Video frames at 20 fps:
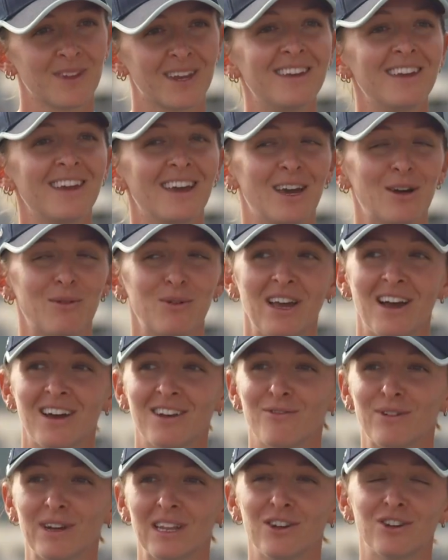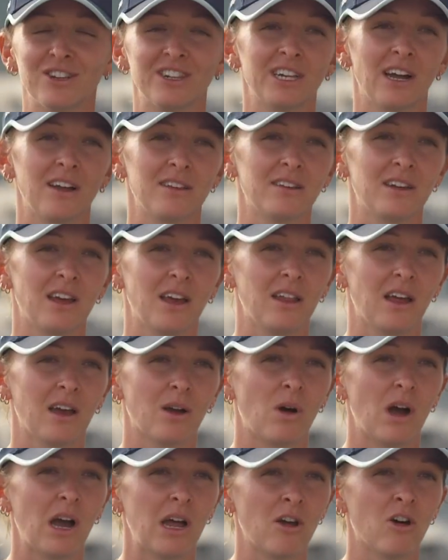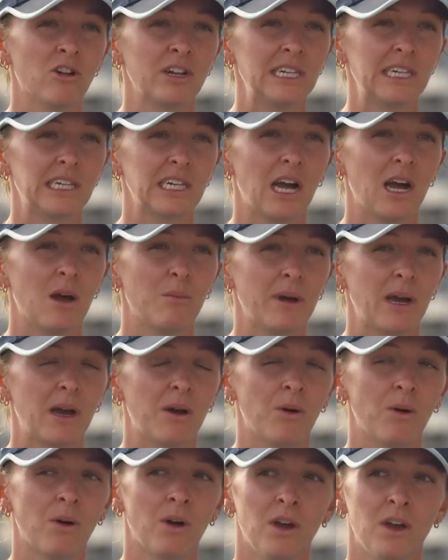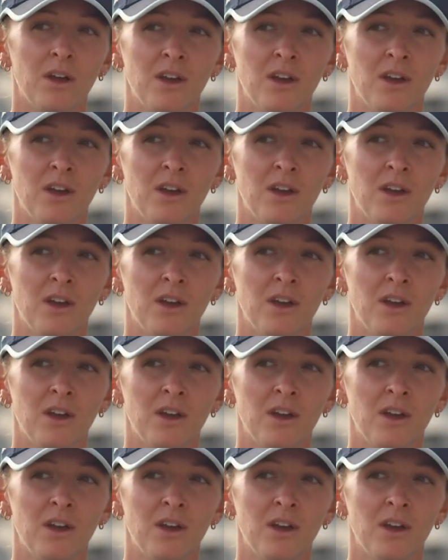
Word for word: Yeah, we had a really good chat today, like quite an honest chat about